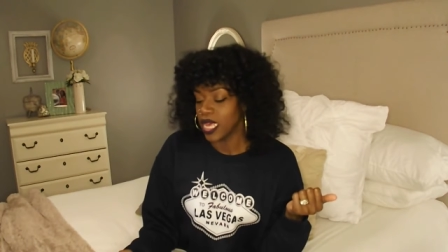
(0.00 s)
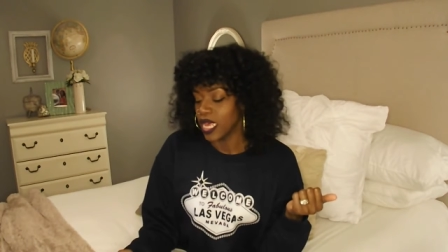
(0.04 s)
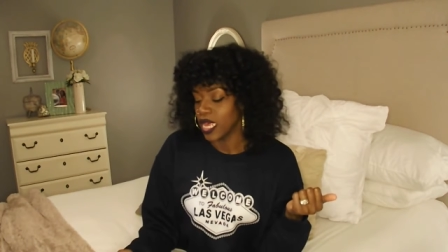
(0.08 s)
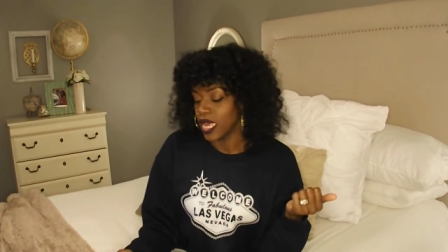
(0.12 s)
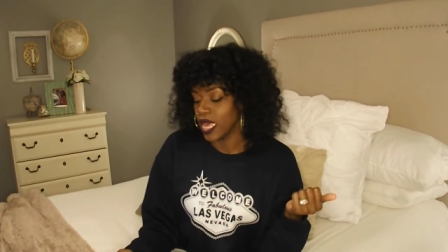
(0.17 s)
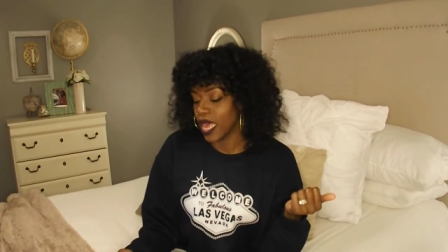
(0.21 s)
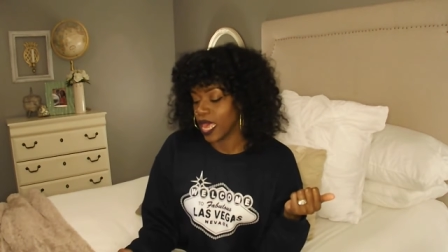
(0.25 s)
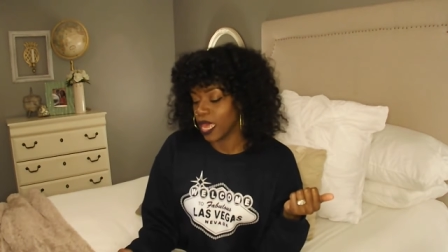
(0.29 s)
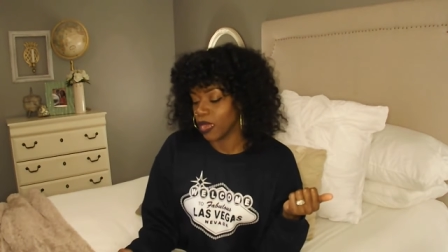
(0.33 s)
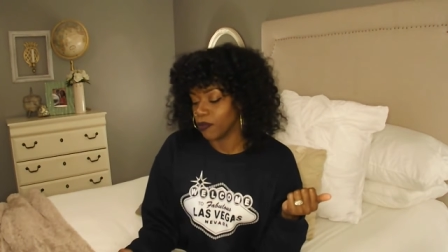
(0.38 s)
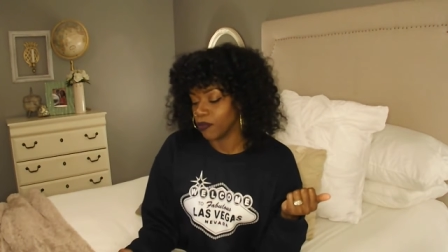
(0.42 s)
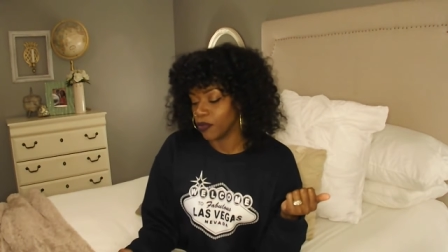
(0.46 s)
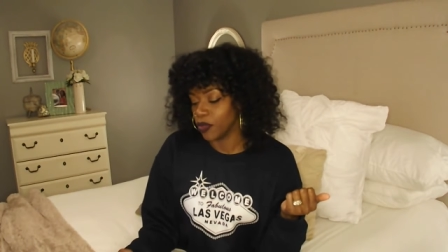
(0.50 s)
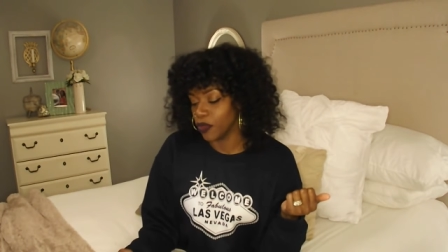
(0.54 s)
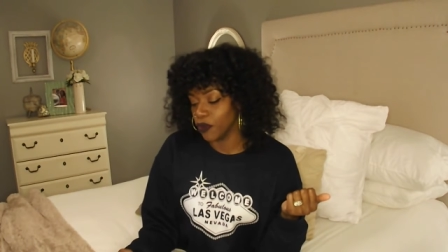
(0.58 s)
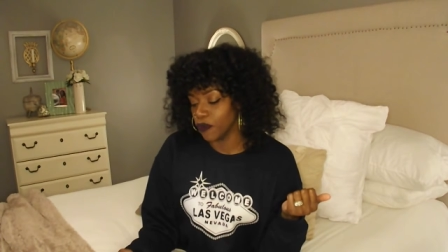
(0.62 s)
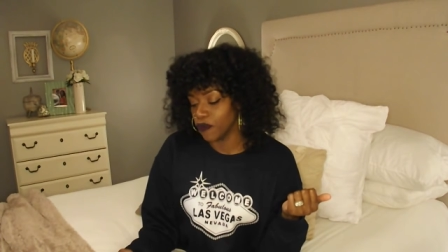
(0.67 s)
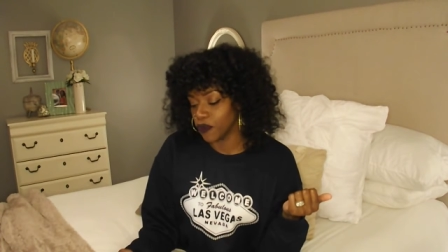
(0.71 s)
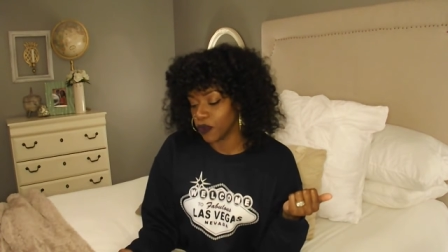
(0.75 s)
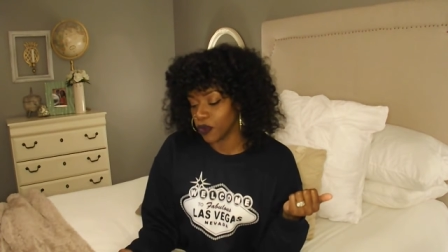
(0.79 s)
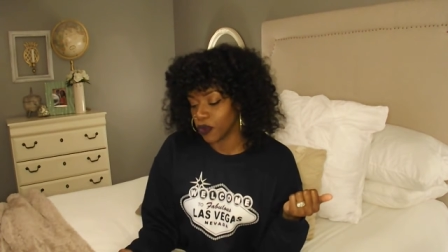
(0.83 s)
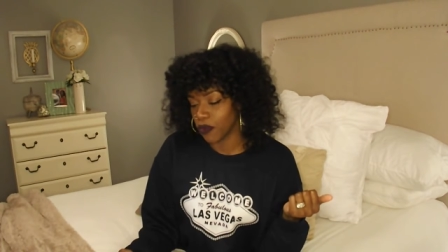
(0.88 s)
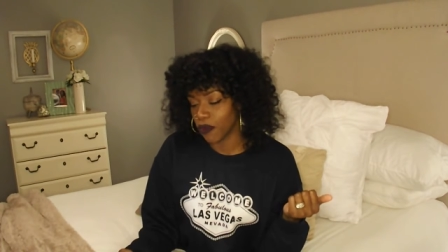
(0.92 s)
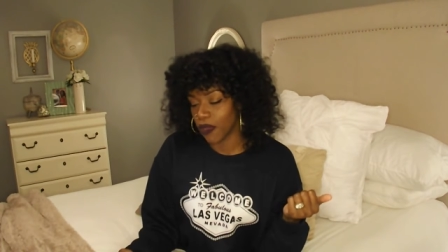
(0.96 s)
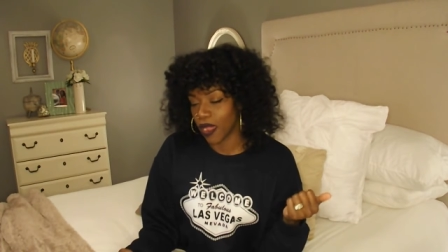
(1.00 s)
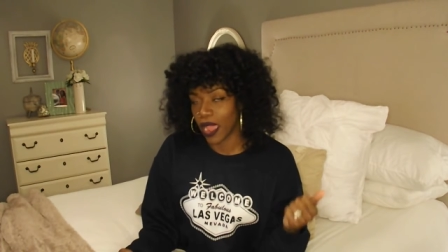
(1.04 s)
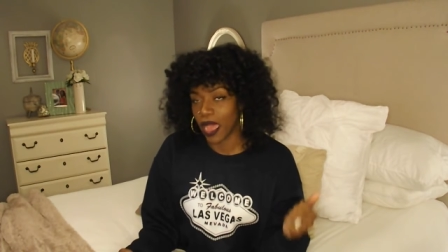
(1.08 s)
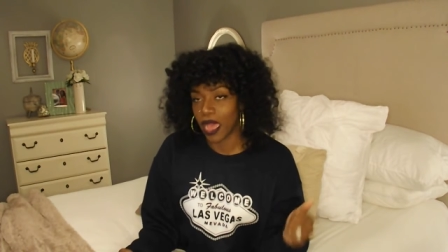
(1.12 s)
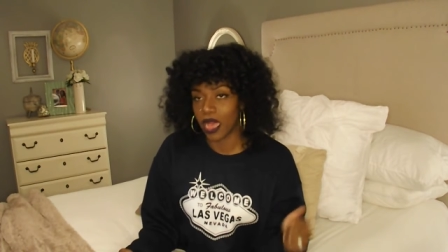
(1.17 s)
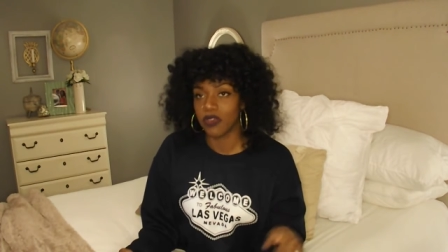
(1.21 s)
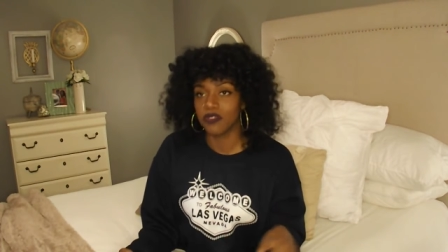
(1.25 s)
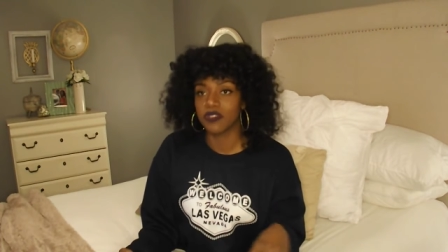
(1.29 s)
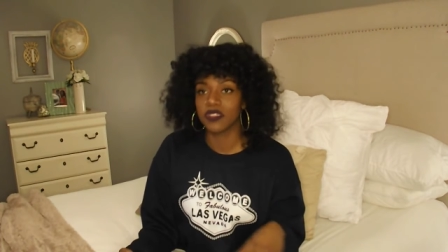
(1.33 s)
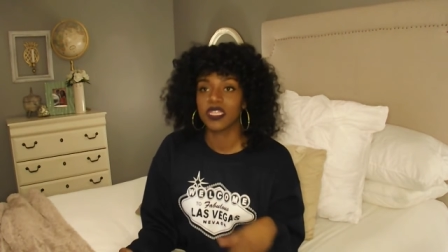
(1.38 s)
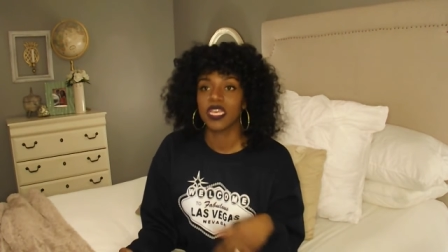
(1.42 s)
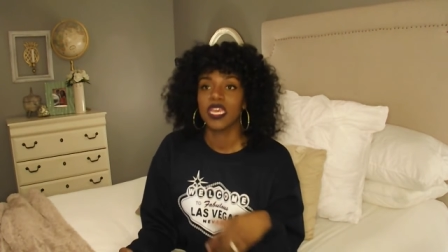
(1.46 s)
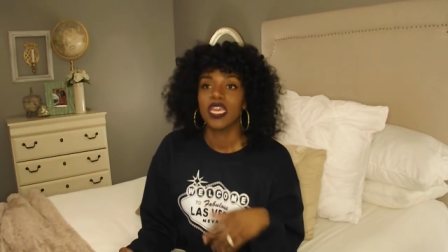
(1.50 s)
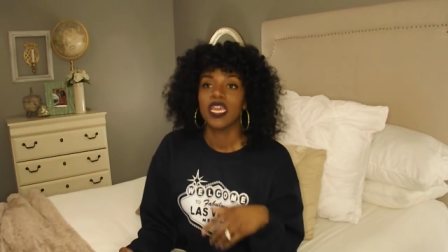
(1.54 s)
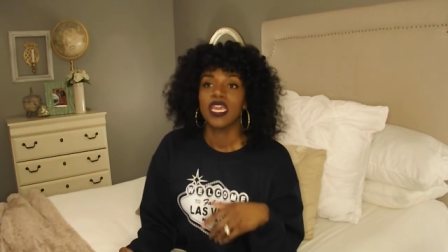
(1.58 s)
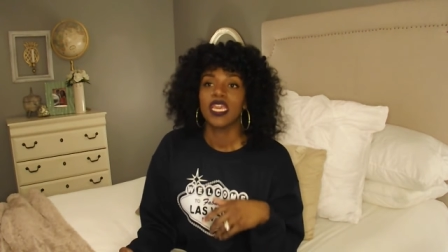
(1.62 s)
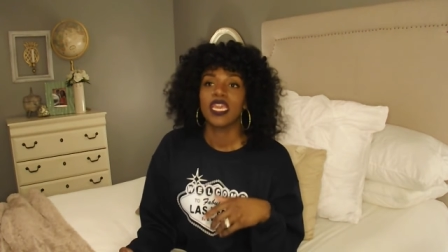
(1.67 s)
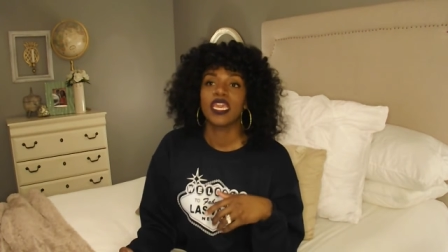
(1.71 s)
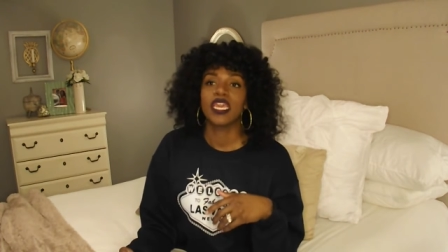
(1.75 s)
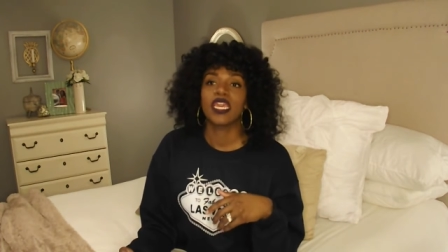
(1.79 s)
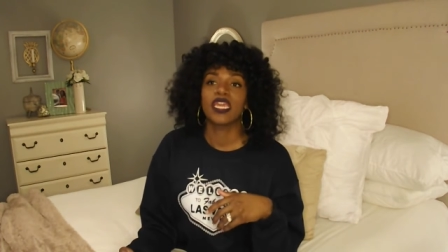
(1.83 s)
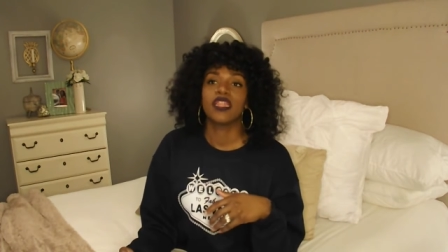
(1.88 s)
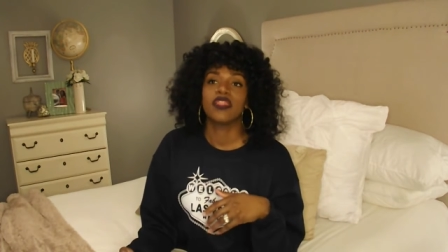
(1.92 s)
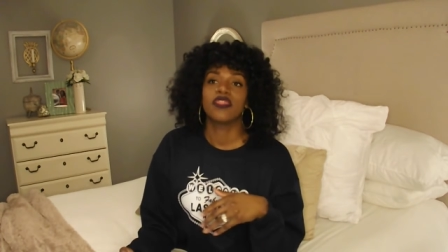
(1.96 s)
It had beautiful grounds.
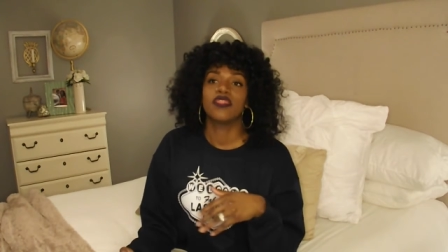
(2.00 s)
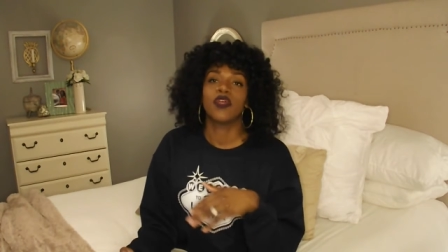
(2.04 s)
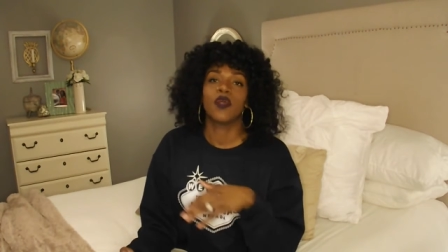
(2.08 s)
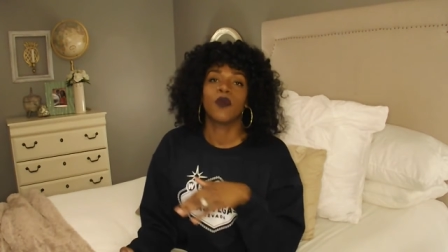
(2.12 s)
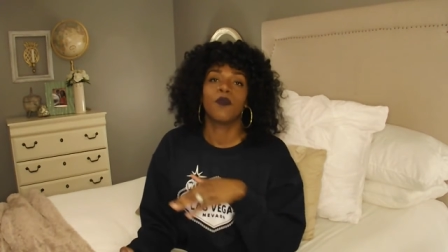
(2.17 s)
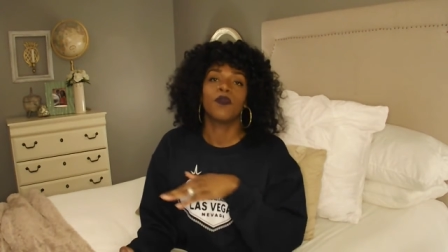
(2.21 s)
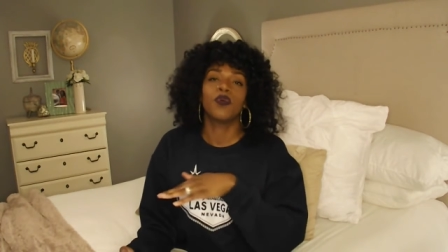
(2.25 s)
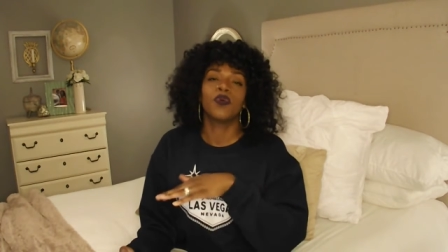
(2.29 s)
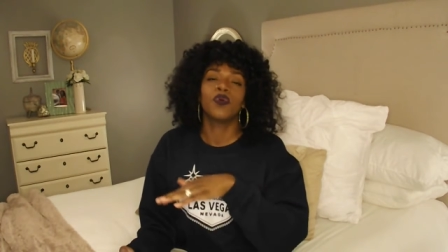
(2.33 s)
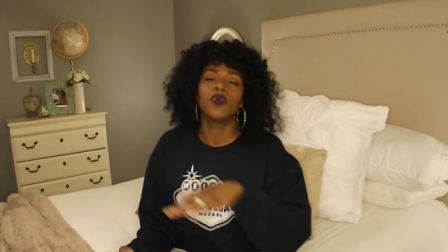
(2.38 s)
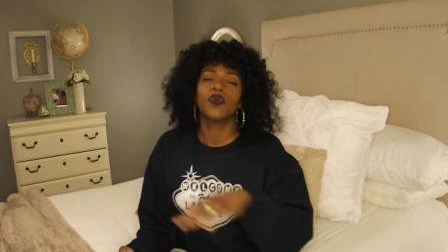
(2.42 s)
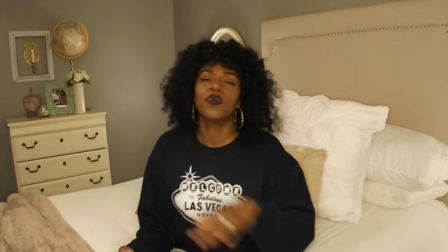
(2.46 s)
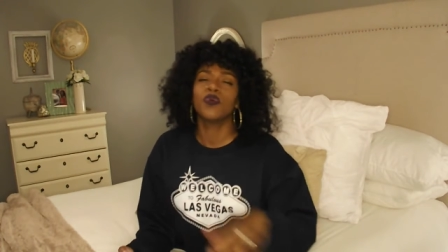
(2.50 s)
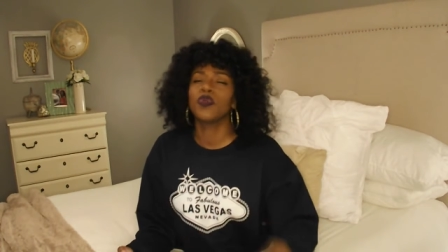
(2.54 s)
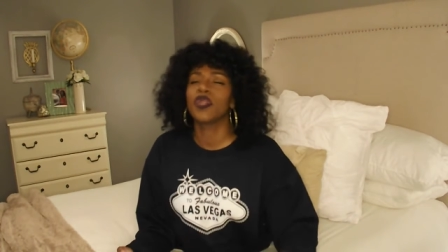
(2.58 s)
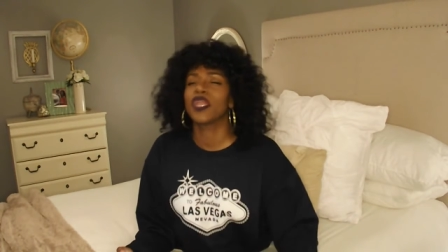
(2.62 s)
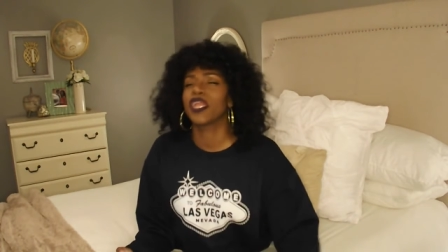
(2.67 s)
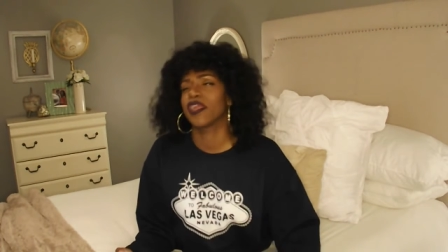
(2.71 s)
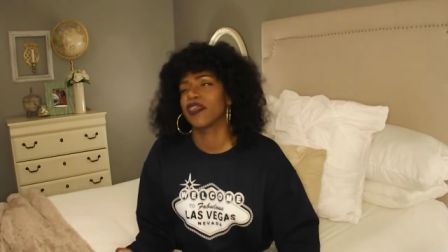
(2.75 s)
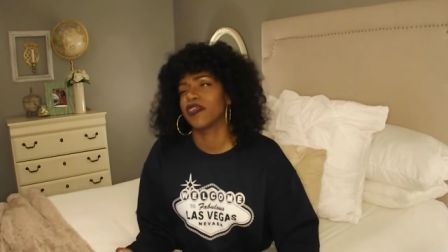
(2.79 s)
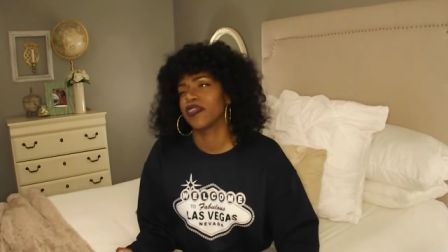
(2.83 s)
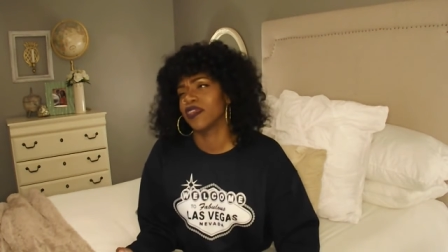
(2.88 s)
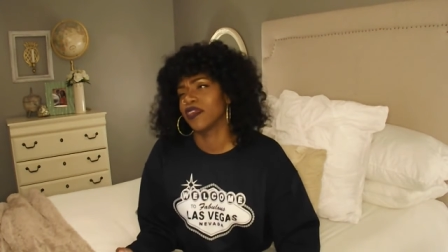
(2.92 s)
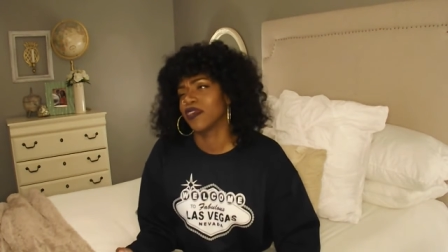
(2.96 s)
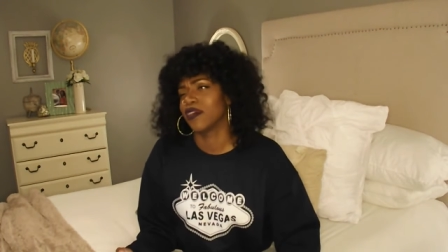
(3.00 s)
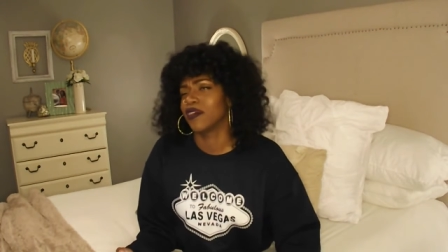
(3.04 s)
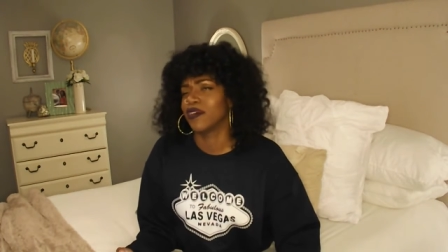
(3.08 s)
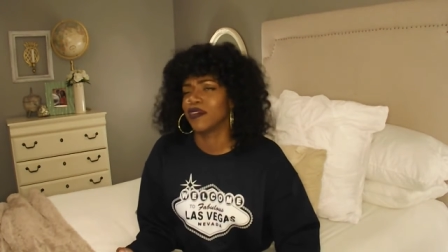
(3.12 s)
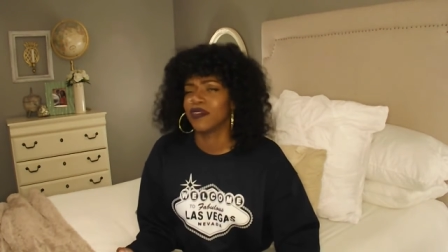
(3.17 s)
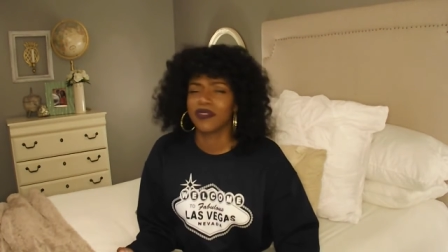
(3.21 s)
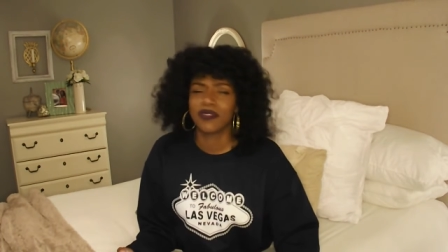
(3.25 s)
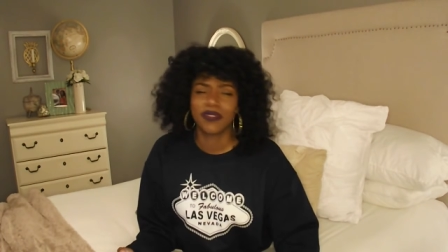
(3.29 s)
The pool area,